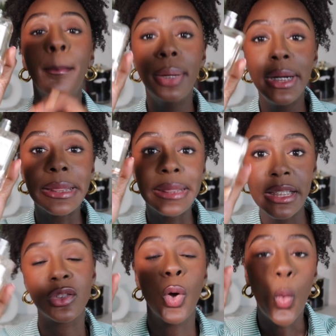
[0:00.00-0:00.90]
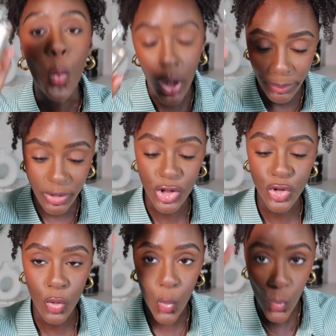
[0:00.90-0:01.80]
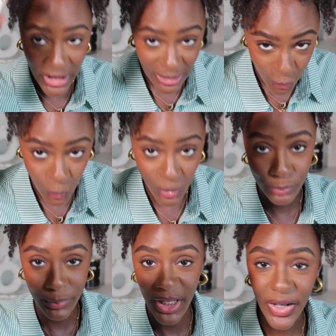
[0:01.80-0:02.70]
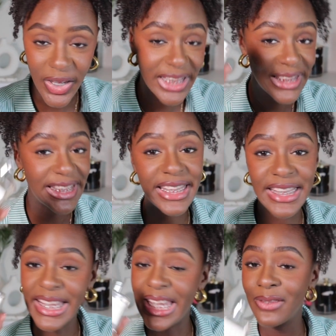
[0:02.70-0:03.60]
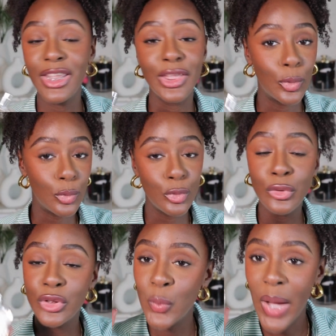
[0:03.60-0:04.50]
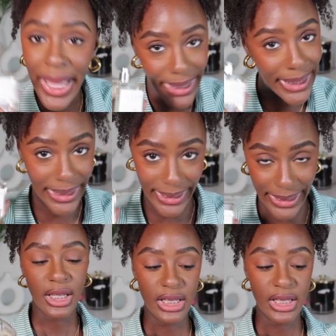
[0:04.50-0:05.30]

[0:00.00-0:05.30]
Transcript: put this on because you're going to smell clean even though you sweating.